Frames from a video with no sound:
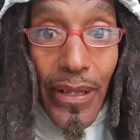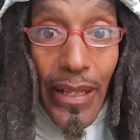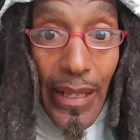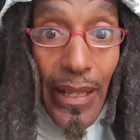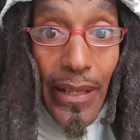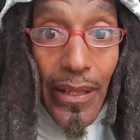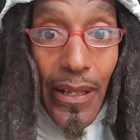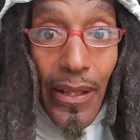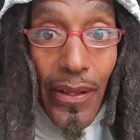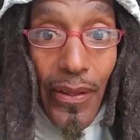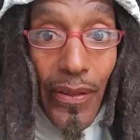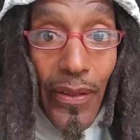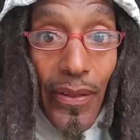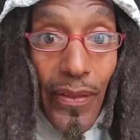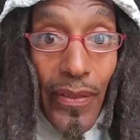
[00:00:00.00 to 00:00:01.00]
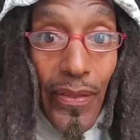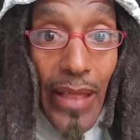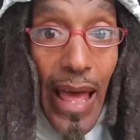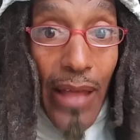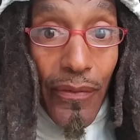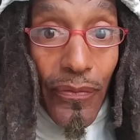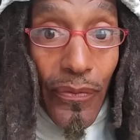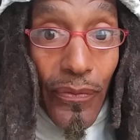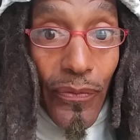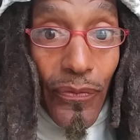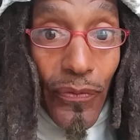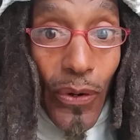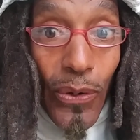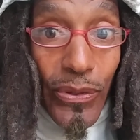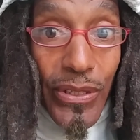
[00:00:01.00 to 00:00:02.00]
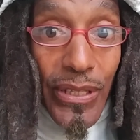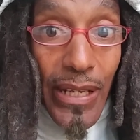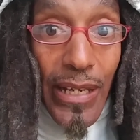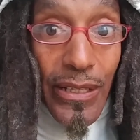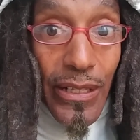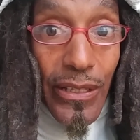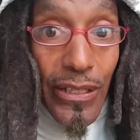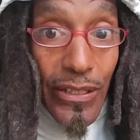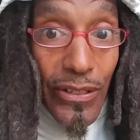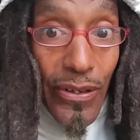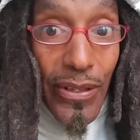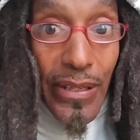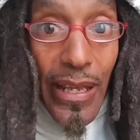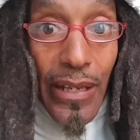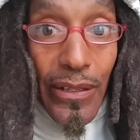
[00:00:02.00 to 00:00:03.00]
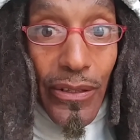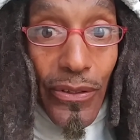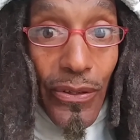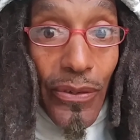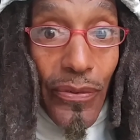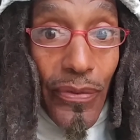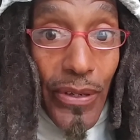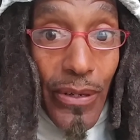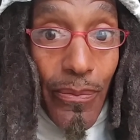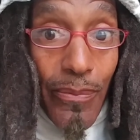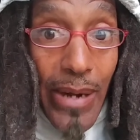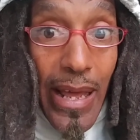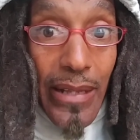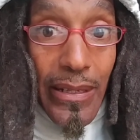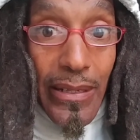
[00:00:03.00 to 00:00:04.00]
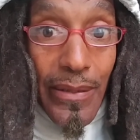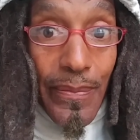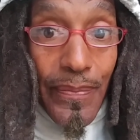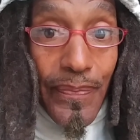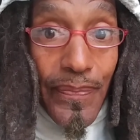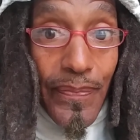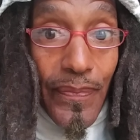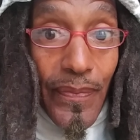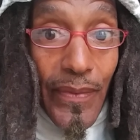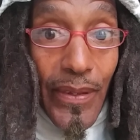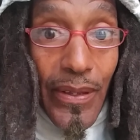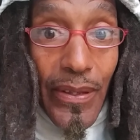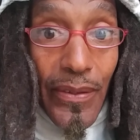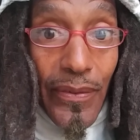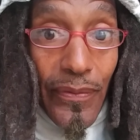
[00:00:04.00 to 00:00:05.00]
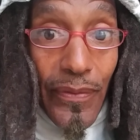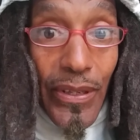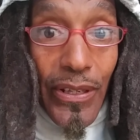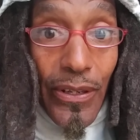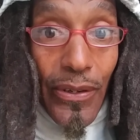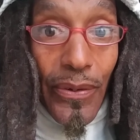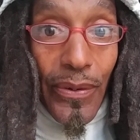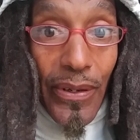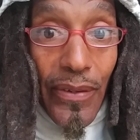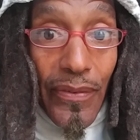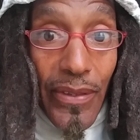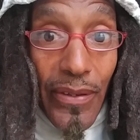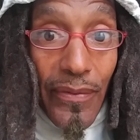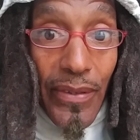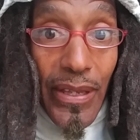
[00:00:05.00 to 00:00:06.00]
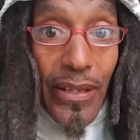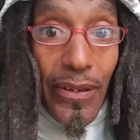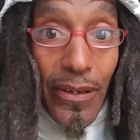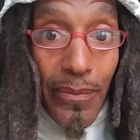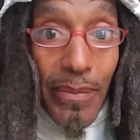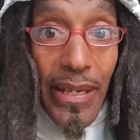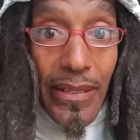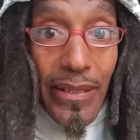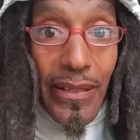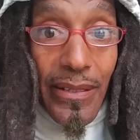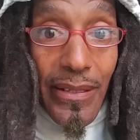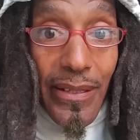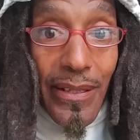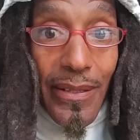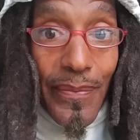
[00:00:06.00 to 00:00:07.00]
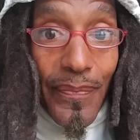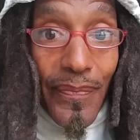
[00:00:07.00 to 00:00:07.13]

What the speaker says: in that vote session that's on that New York Freedom Rally video of the event on May 16th.